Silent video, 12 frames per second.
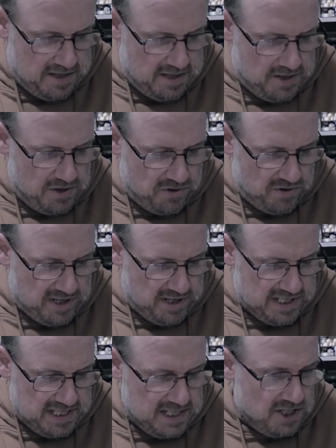
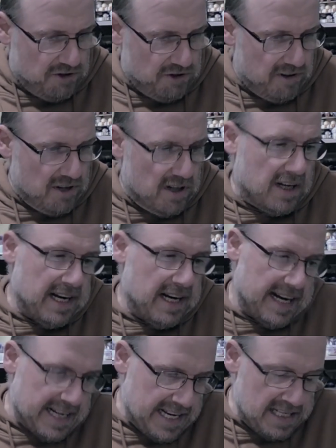Notoriety is 3 or higher.
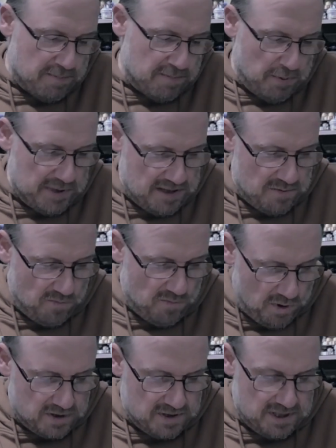It is, but we don't
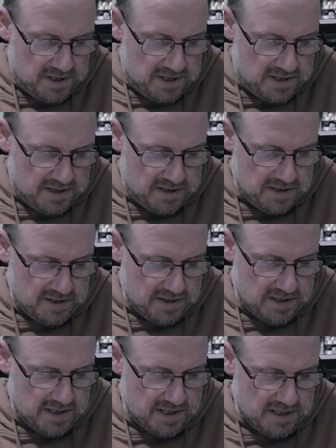want
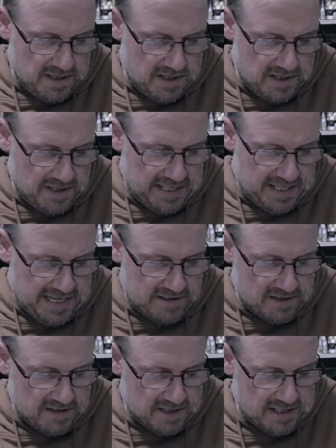uh, to
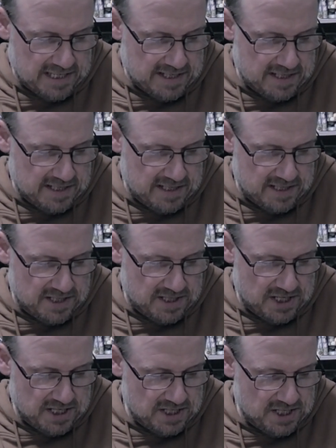encounter the lead
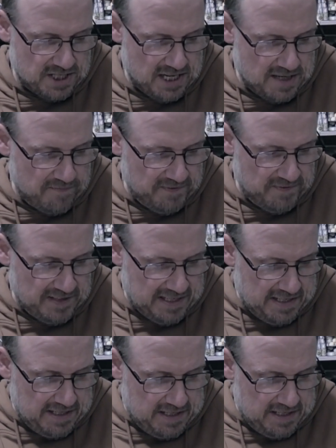just yet.
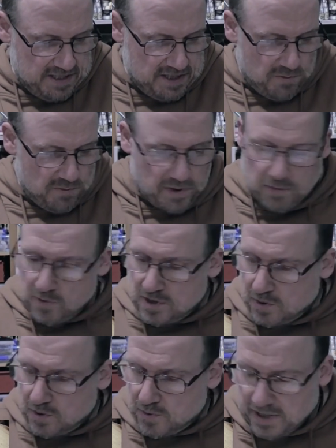So we will
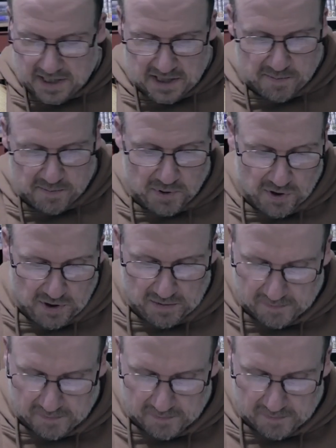do an explore.